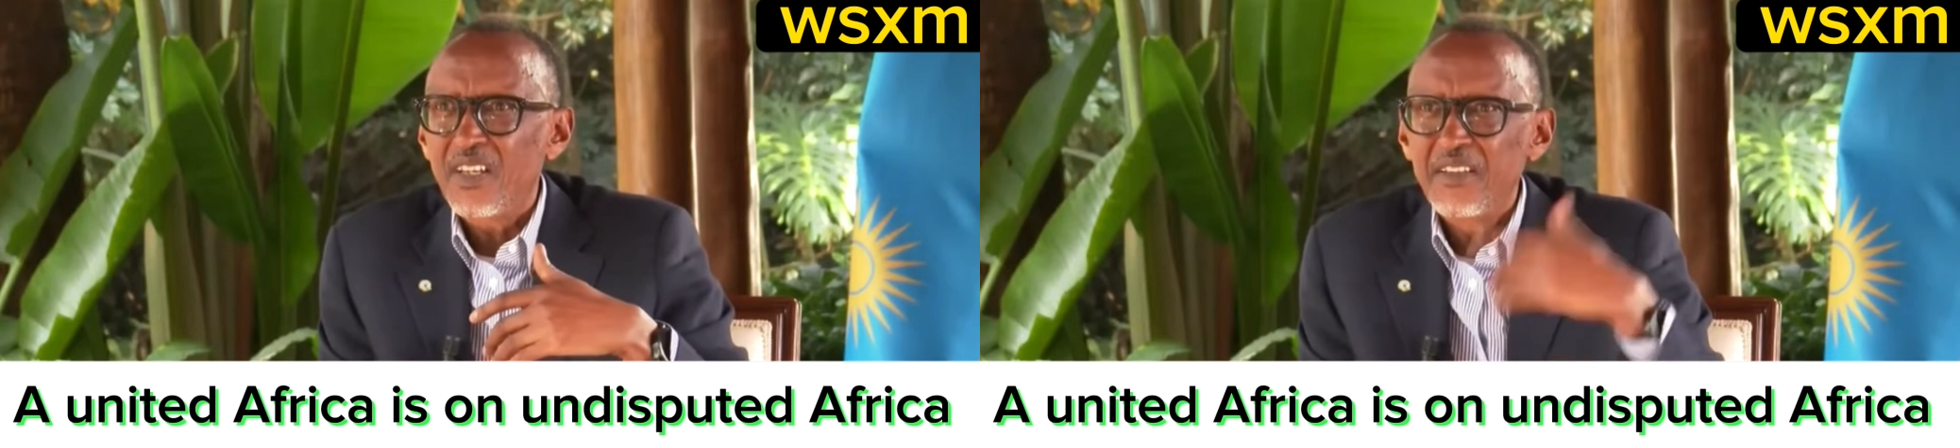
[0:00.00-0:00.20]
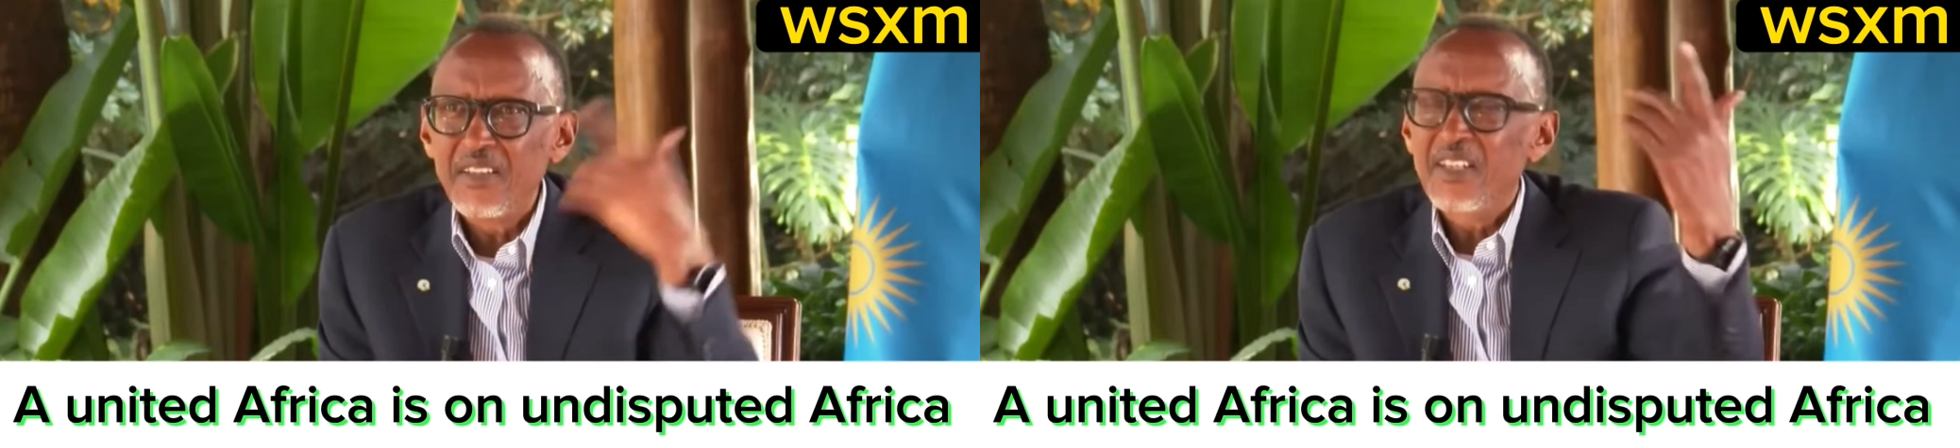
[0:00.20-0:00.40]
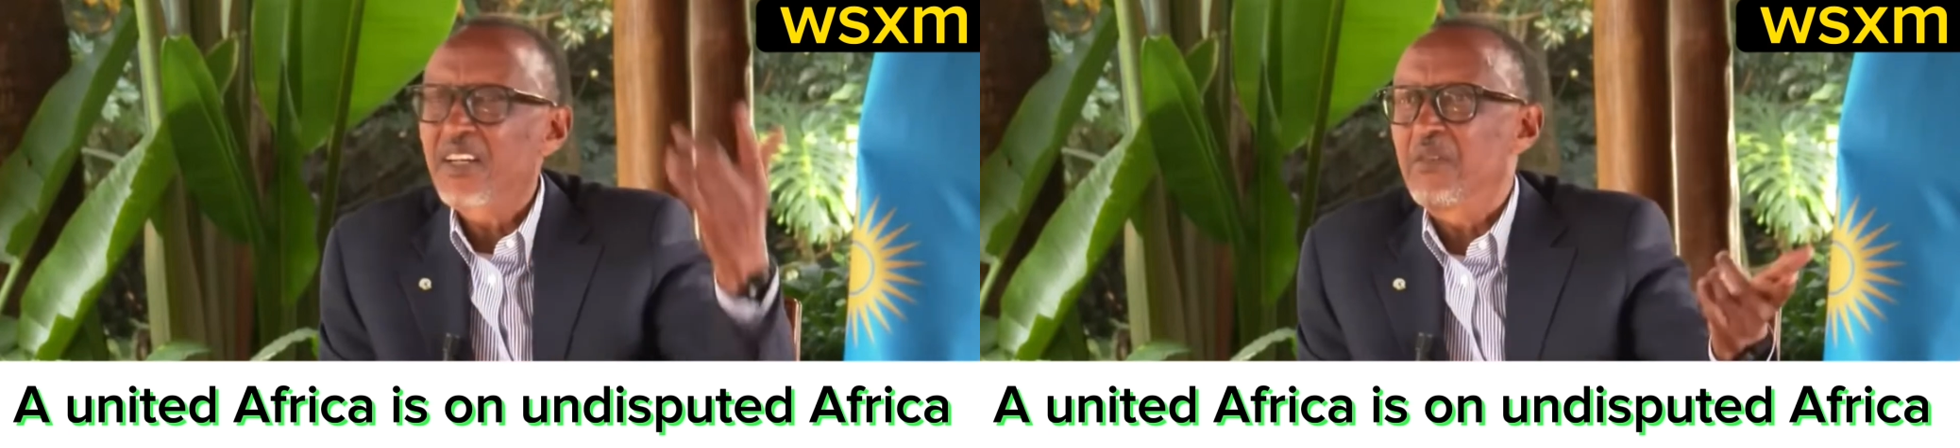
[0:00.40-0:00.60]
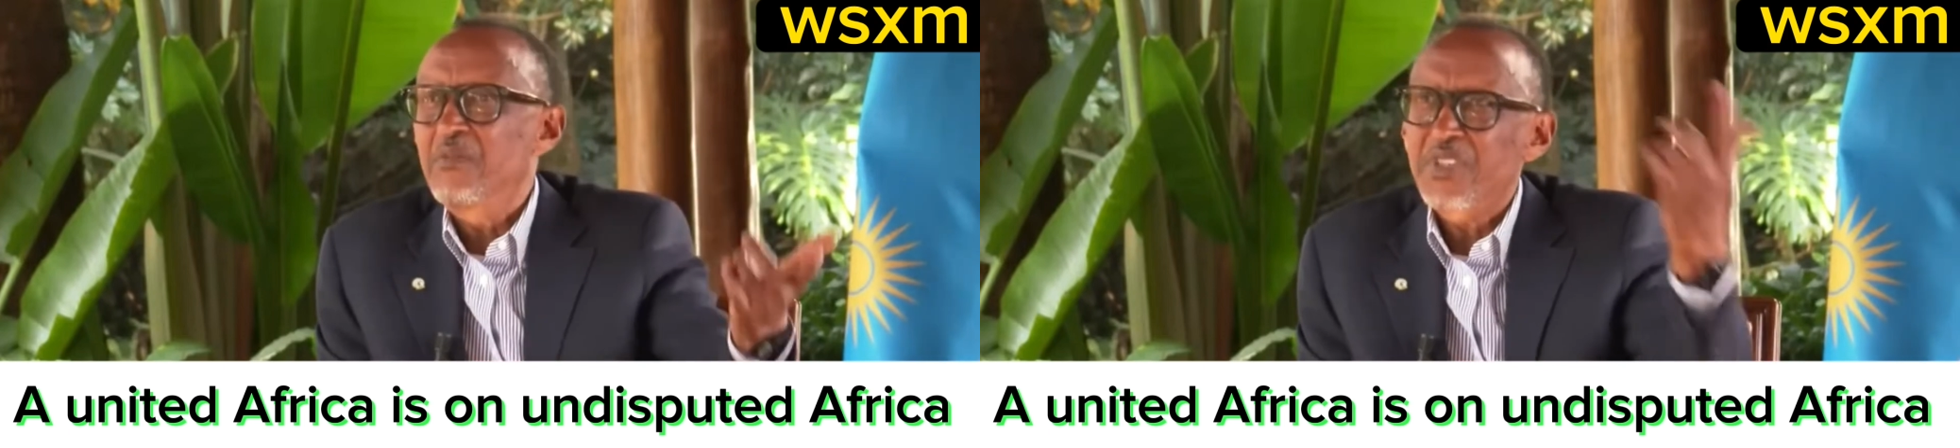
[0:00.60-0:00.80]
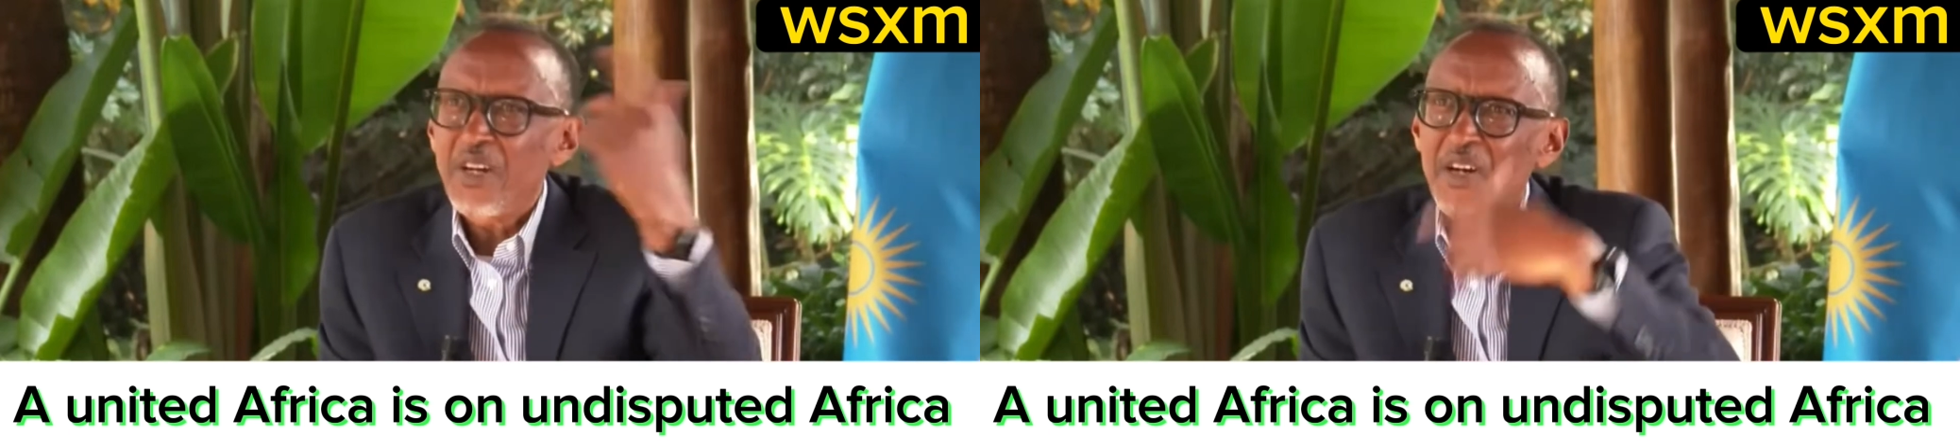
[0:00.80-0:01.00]
and then he
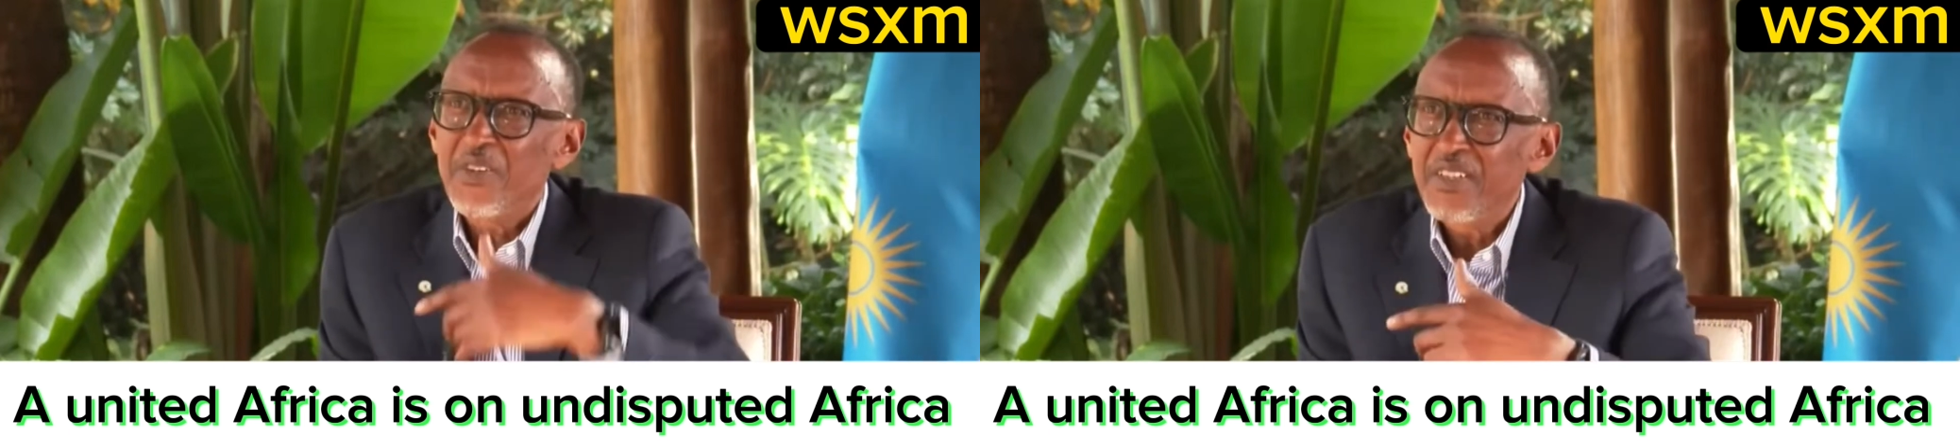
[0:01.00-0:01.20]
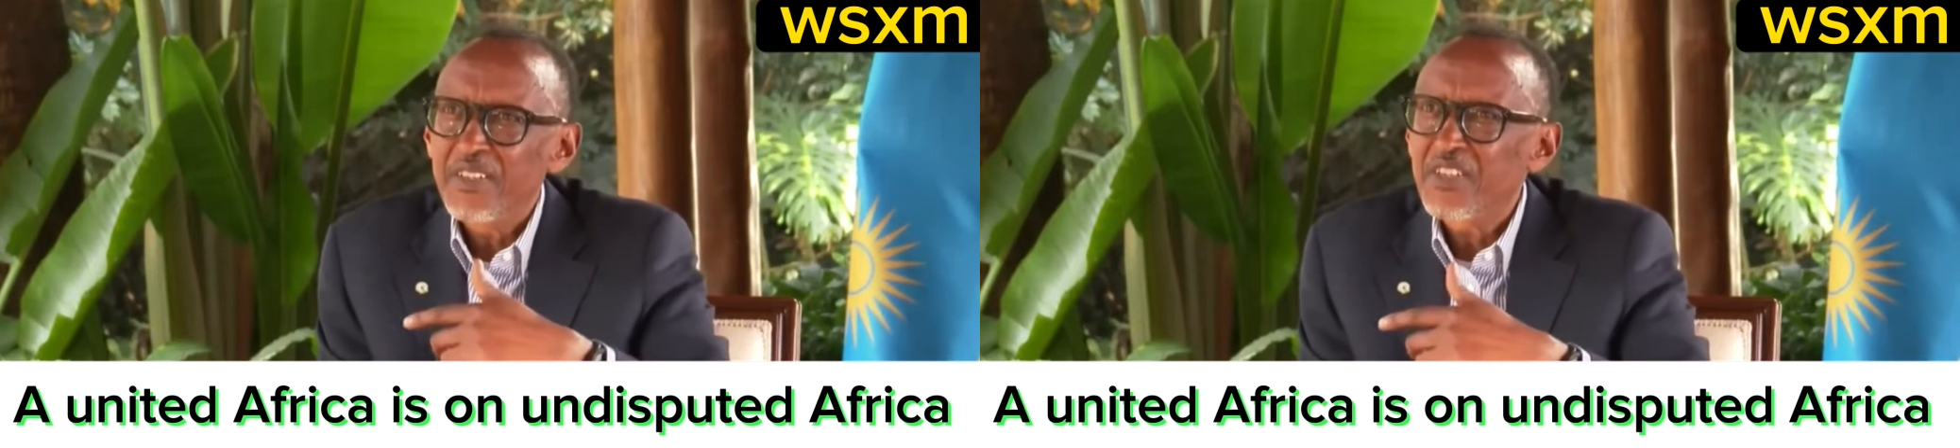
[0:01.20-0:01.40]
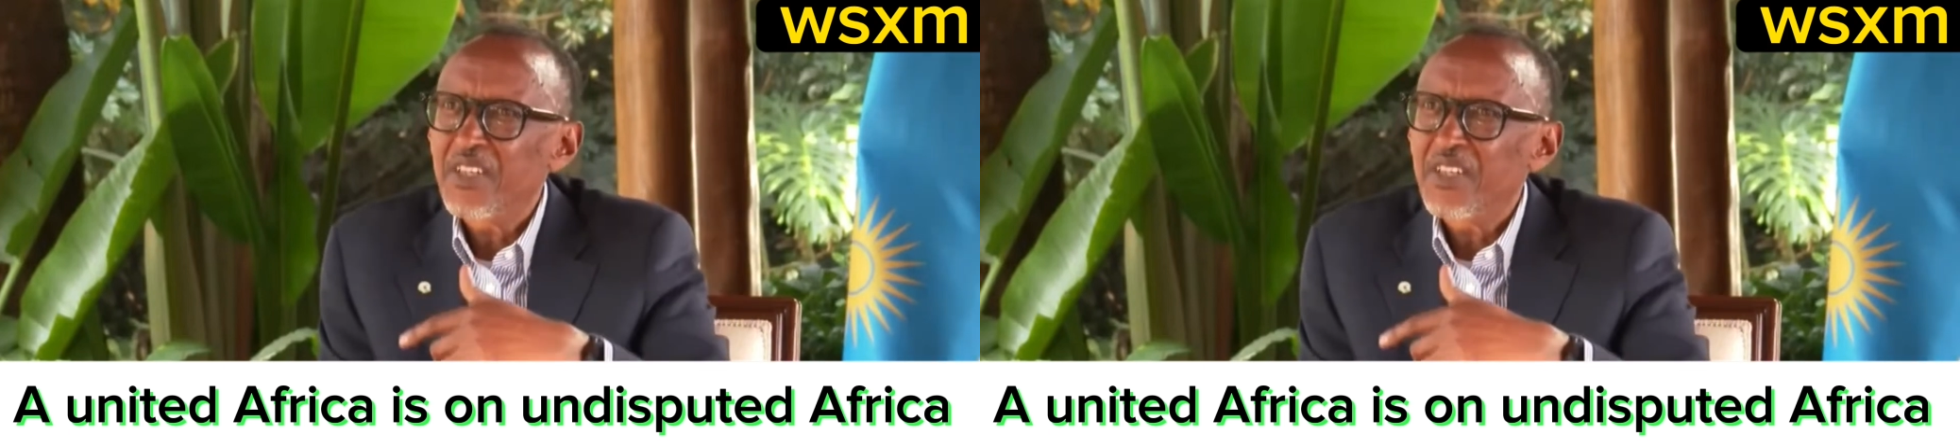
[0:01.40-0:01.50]
comes around and